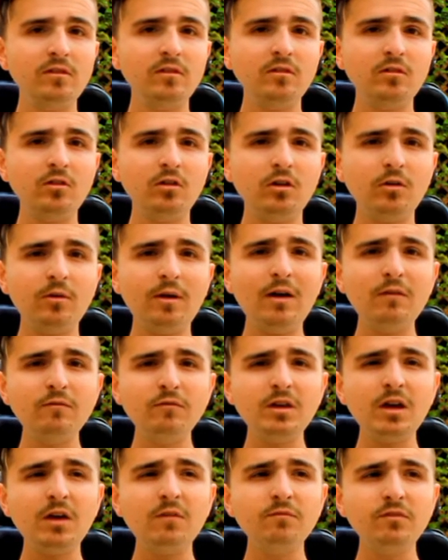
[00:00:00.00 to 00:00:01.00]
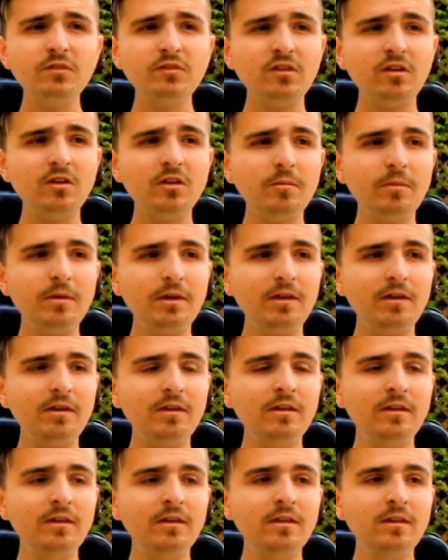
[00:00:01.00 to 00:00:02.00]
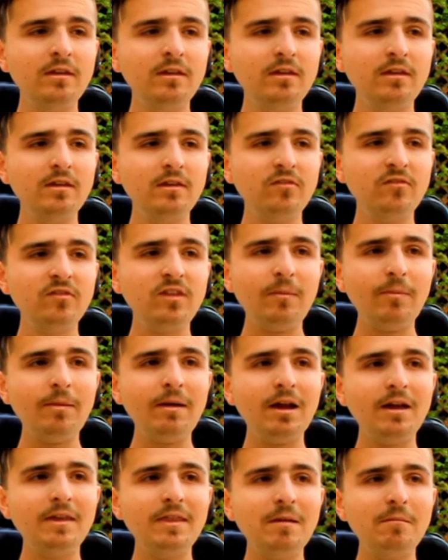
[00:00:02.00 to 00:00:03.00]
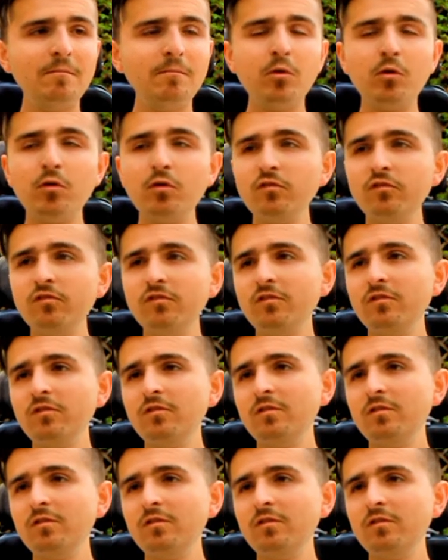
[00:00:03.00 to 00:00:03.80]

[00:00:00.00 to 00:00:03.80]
Got to go out of your comfort zone a bit. Step out of that box